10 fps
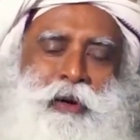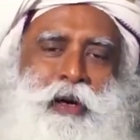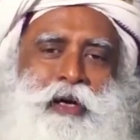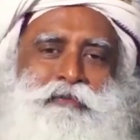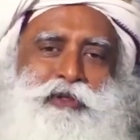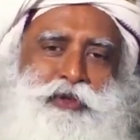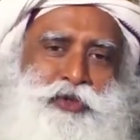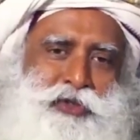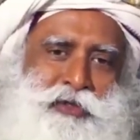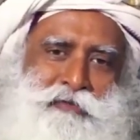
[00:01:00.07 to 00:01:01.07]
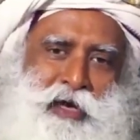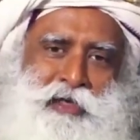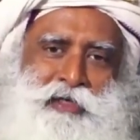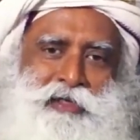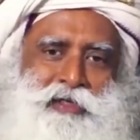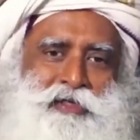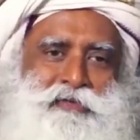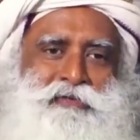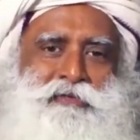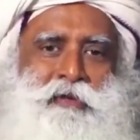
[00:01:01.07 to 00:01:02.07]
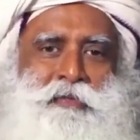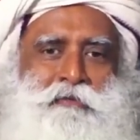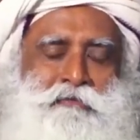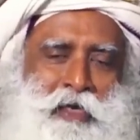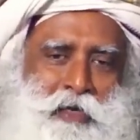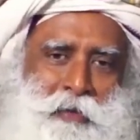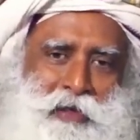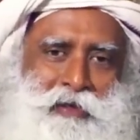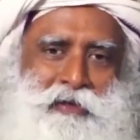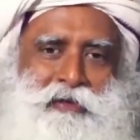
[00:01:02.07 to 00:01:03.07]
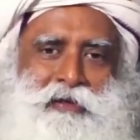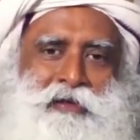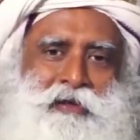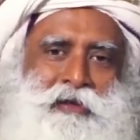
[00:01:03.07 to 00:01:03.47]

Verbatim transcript: are evolution of ideas from the fundamental